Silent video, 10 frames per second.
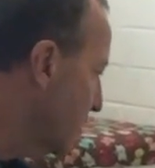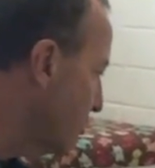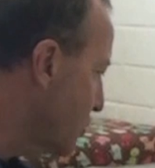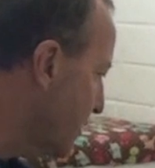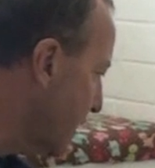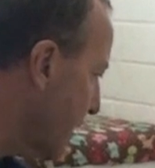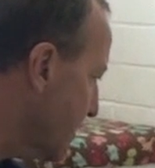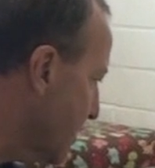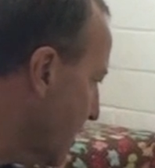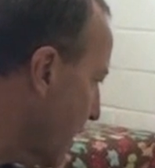Don't you think
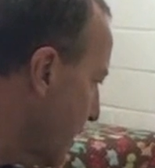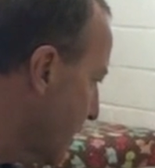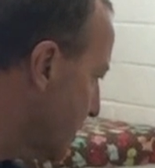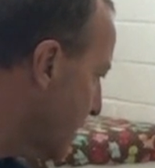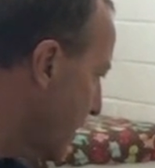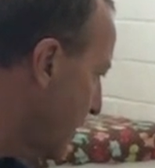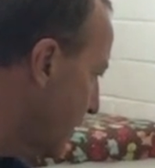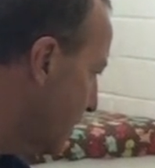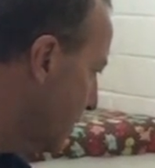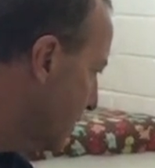that's a good idea, Sadie?
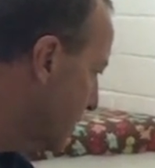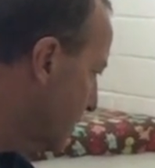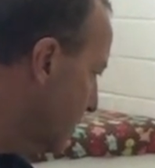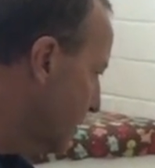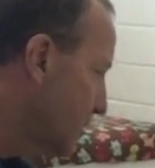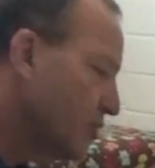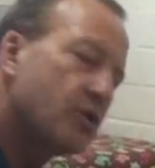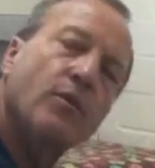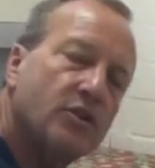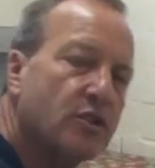
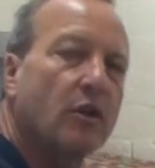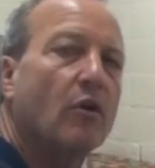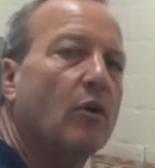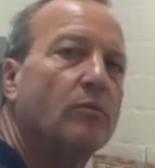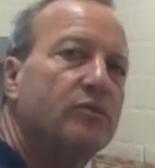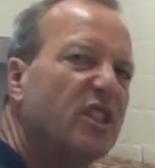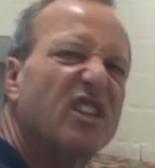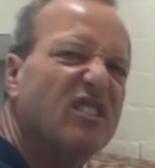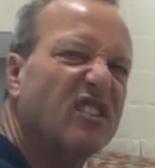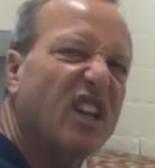She wants to go home. She
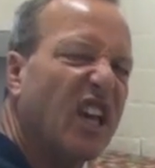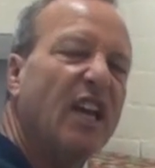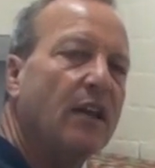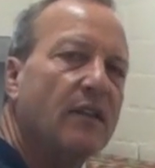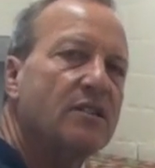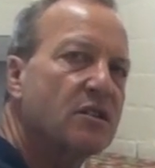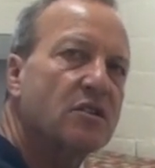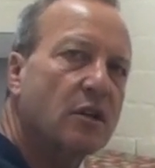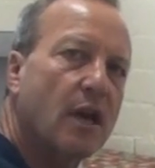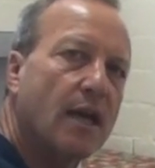doesn't think any of this
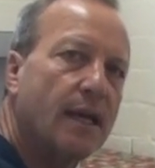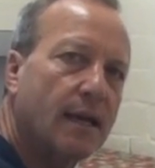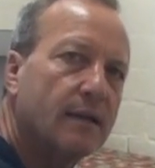is a good idea